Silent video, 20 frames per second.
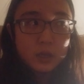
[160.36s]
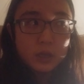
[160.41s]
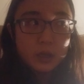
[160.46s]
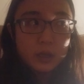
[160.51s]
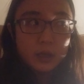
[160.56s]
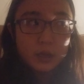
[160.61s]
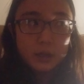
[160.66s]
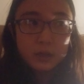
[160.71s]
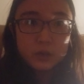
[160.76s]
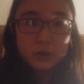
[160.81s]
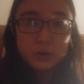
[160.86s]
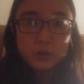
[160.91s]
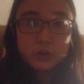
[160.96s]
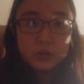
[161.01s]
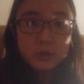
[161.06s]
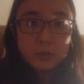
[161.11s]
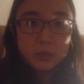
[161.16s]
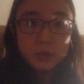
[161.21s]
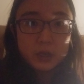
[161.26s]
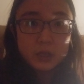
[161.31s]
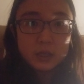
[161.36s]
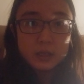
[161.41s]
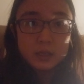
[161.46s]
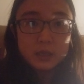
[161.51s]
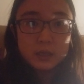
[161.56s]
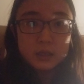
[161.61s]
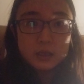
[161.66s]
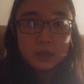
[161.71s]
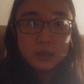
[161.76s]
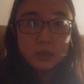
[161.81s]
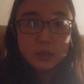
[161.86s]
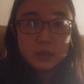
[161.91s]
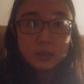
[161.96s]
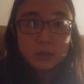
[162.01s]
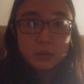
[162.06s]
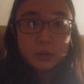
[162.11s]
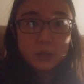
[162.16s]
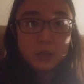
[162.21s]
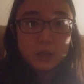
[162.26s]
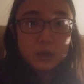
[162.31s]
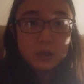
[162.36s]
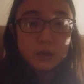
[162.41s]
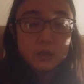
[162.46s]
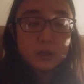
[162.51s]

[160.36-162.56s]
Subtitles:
and I don't just mean these days, I mean